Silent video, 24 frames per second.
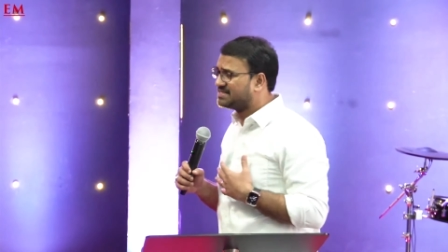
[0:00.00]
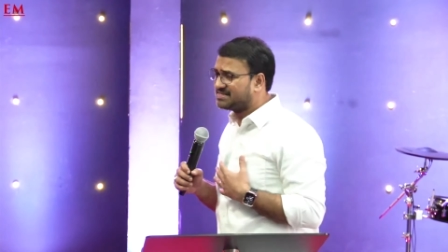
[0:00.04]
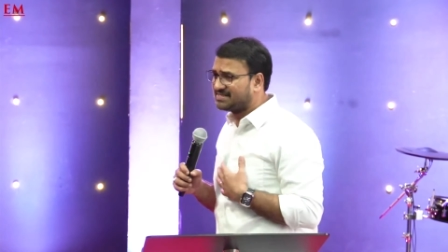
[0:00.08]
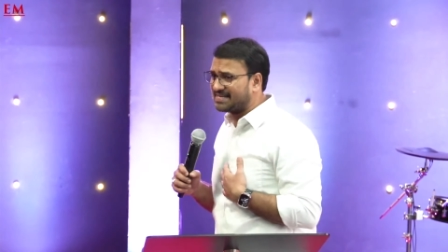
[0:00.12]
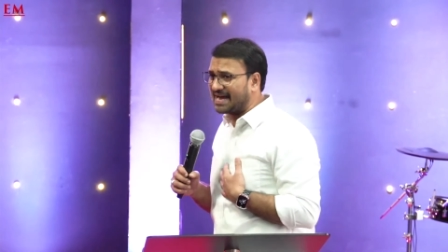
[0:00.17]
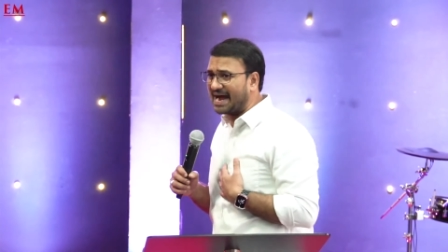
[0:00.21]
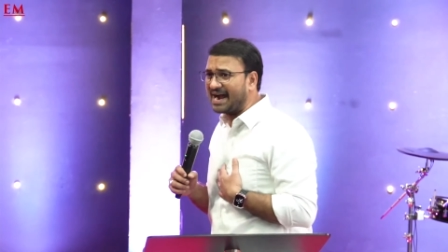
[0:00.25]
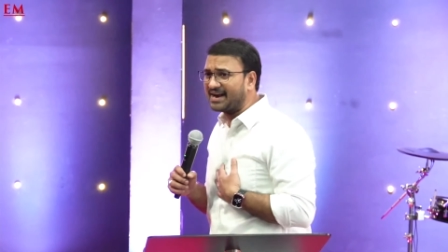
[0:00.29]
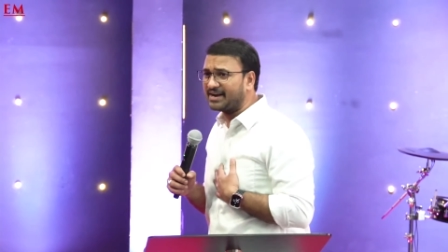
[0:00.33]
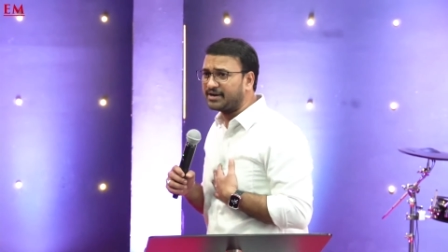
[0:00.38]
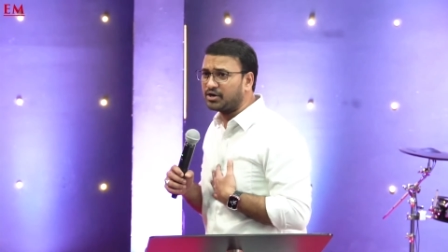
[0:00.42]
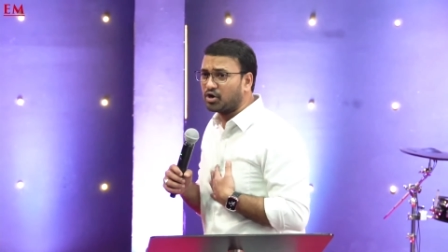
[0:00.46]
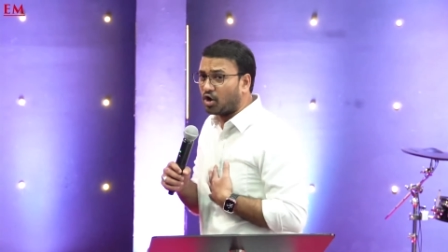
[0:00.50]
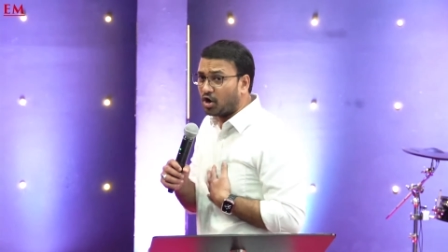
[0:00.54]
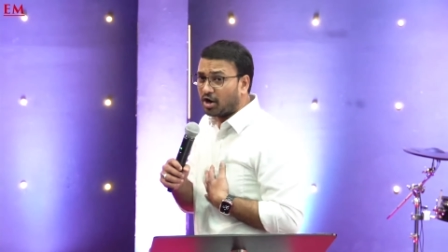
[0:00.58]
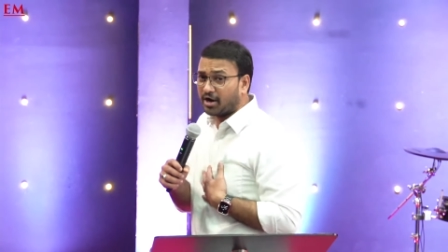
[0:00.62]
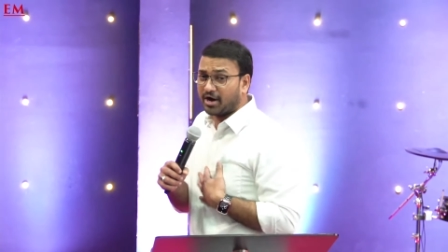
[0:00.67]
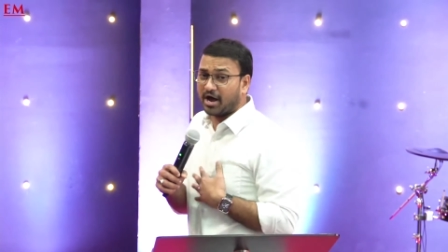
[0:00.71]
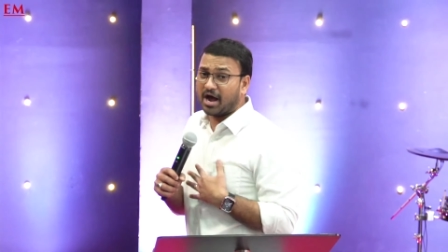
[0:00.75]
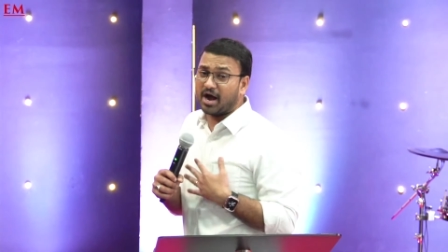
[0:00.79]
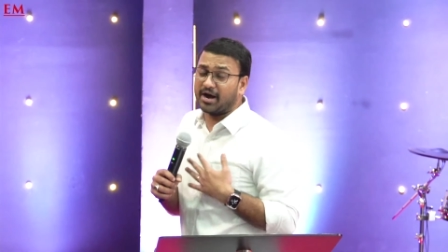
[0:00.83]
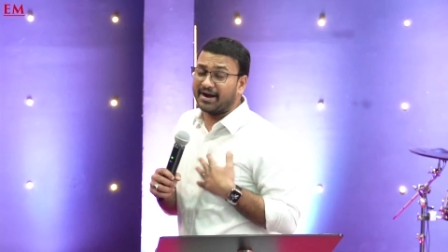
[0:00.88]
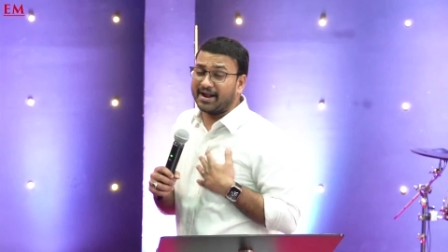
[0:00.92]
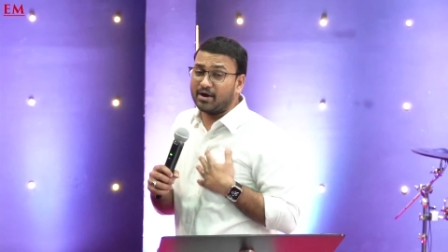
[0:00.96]
saddened or
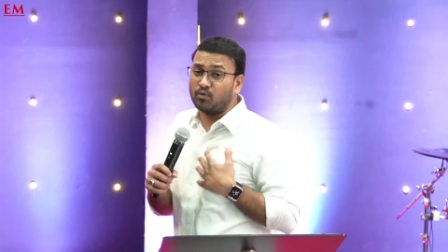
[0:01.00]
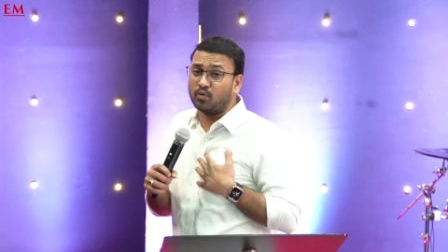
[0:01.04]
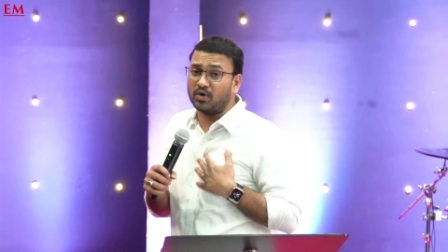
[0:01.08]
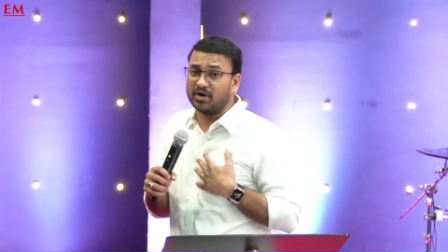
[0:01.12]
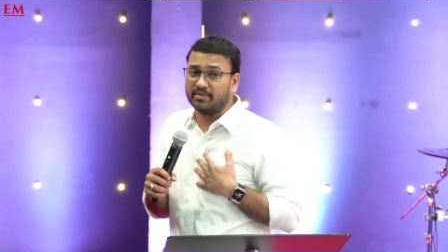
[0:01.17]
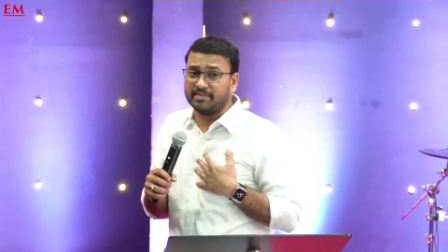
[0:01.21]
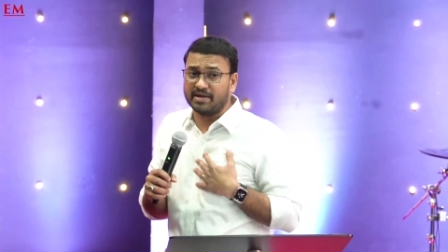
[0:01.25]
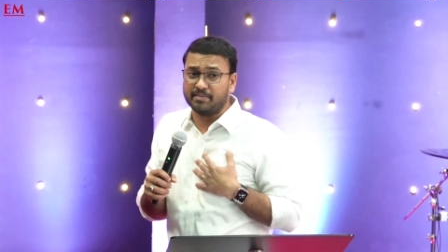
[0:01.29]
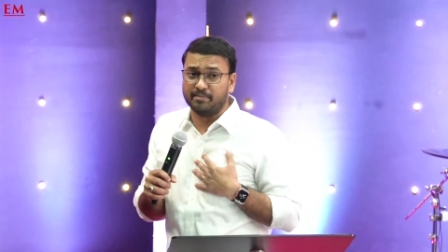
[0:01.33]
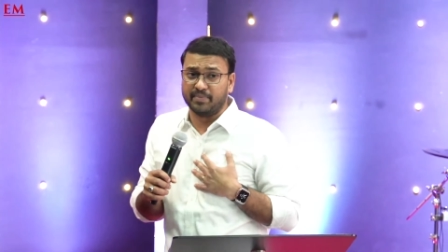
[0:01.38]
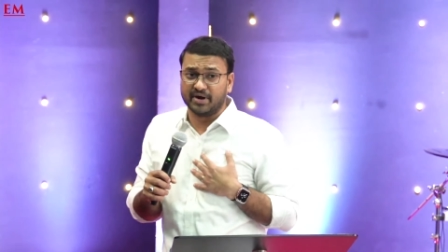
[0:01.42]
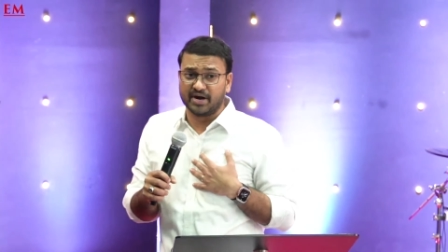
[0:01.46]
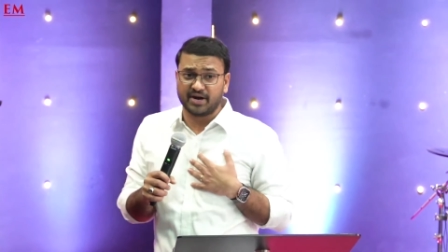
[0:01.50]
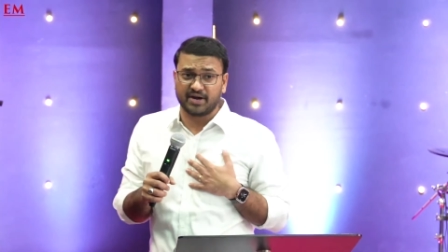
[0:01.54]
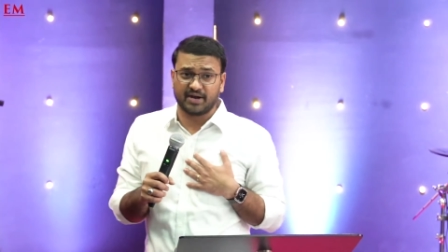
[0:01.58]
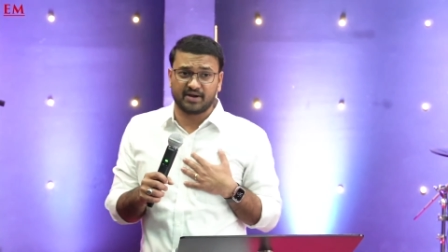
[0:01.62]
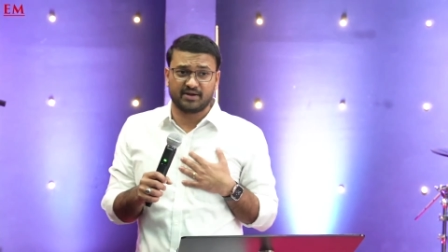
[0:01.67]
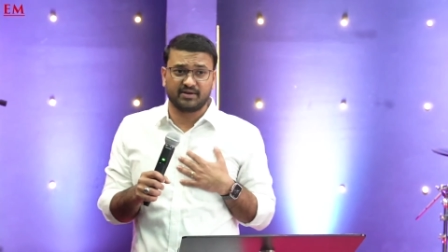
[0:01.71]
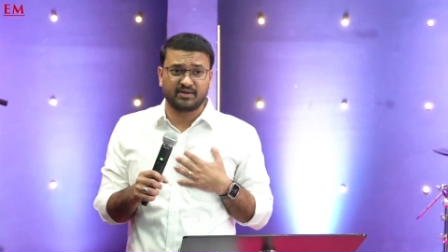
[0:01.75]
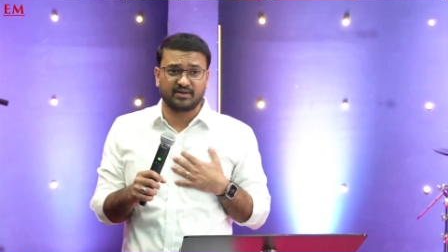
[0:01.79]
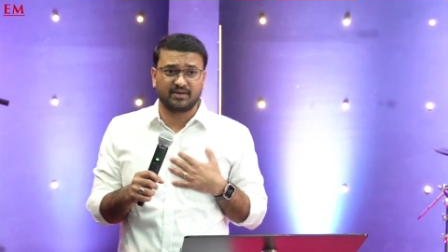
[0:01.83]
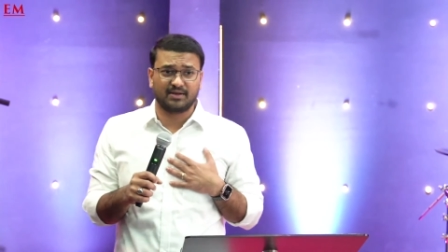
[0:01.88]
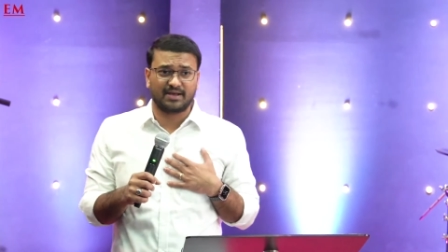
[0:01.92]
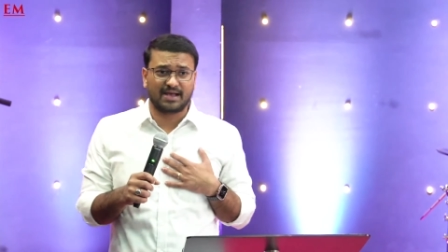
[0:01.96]
I don't want to be burdened,
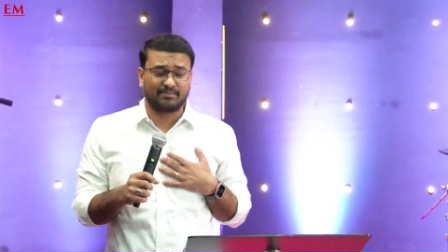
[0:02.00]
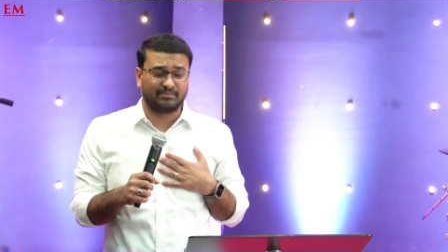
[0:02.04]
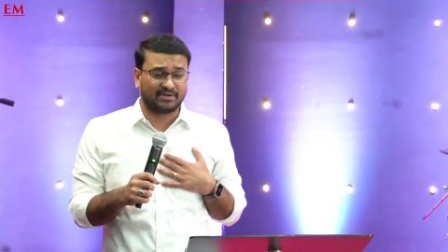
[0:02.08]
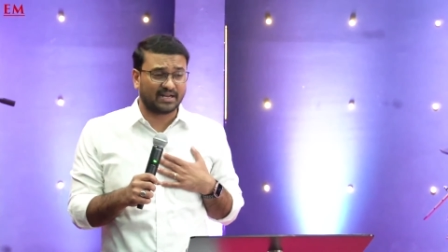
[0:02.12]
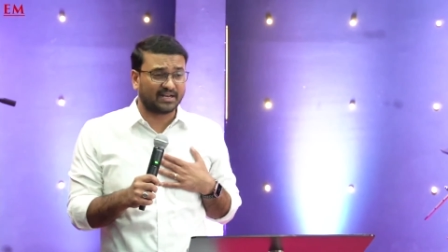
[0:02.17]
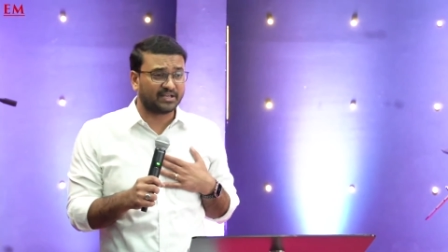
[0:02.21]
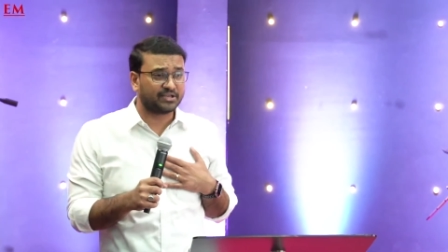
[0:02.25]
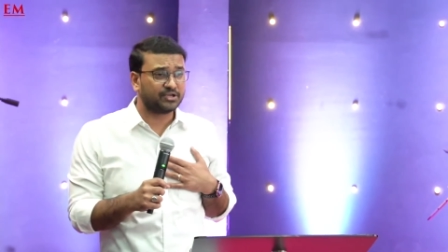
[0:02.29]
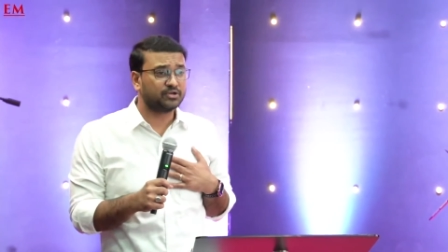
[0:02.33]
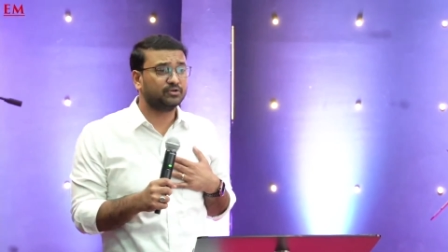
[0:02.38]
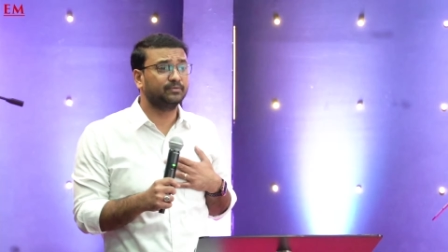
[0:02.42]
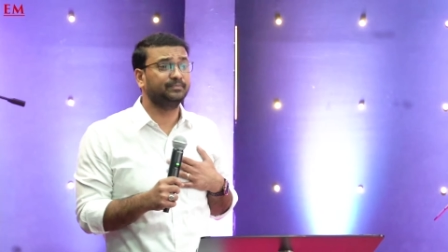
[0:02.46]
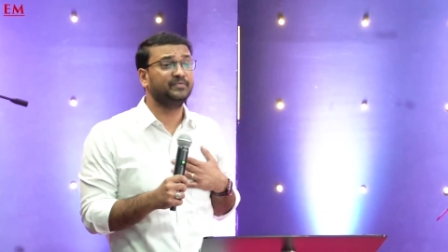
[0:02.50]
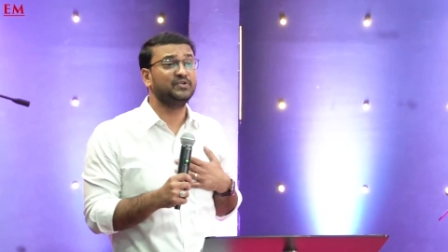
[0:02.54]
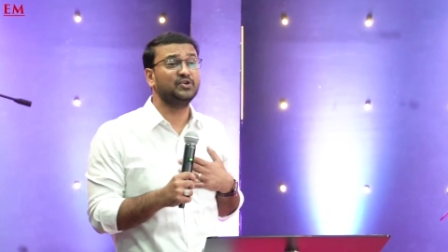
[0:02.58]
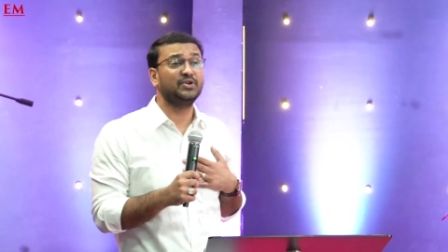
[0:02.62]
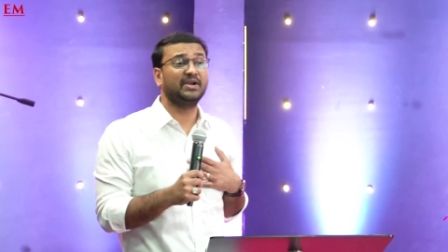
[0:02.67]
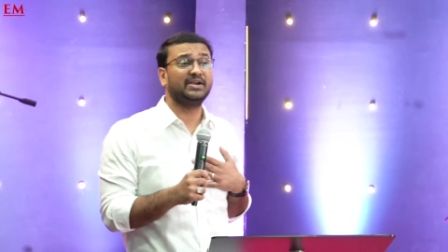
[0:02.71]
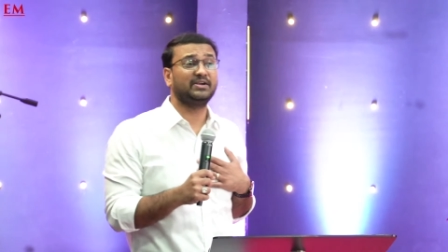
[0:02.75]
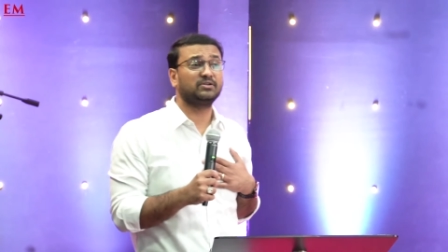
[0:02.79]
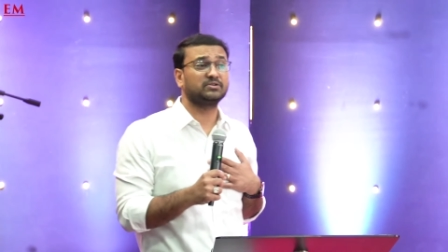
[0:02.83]
I'm telling you, you need to